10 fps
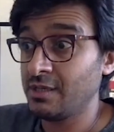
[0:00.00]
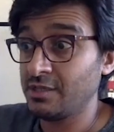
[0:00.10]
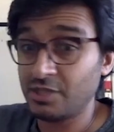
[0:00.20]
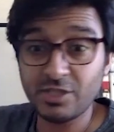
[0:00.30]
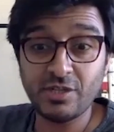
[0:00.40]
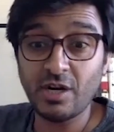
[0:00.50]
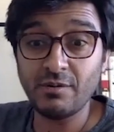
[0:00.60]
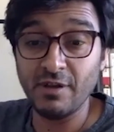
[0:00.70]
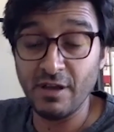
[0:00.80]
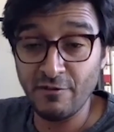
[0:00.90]
just start.
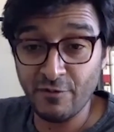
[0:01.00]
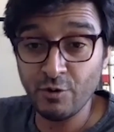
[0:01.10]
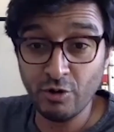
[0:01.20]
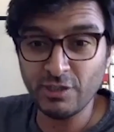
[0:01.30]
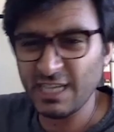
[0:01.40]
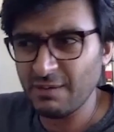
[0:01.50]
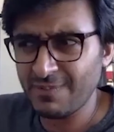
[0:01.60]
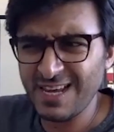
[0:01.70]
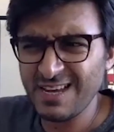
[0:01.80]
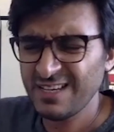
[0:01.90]
If you know
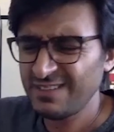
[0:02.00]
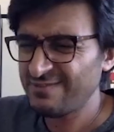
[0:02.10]
something,